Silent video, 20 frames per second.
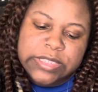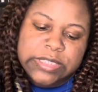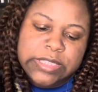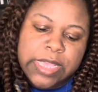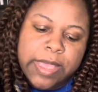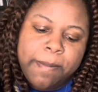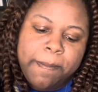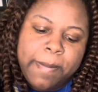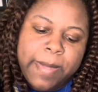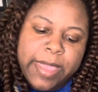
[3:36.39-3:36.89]

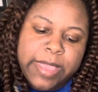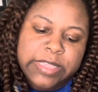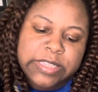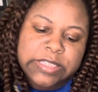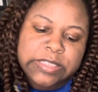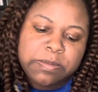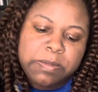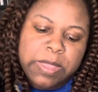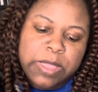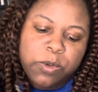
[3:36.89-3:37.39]
to
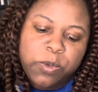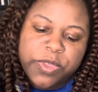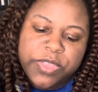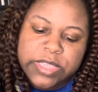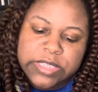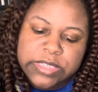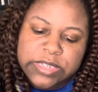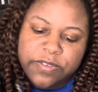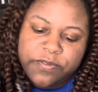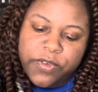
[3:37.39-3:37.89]
amaze me with
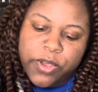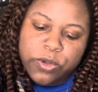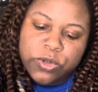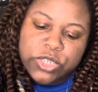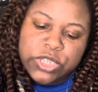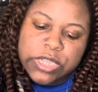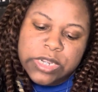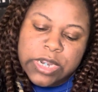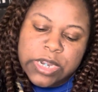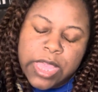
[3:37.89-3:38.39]
his
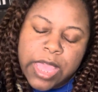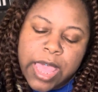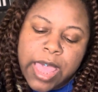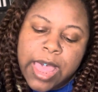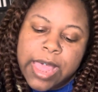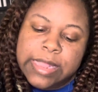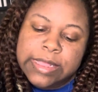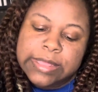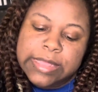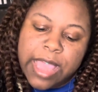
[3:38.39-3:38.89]
devotion,
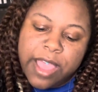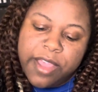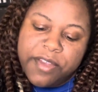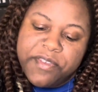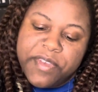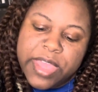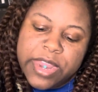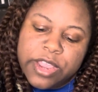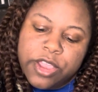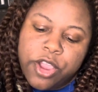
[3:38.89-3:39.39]
love,
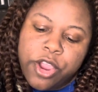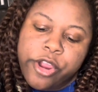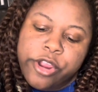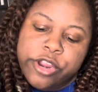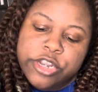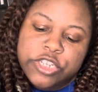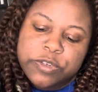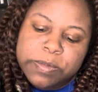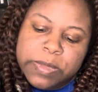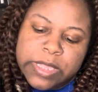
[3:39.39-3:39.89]
and
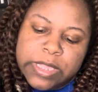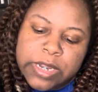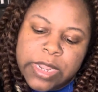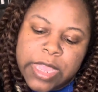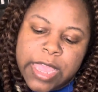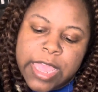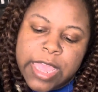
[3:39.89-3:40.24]
encouragement.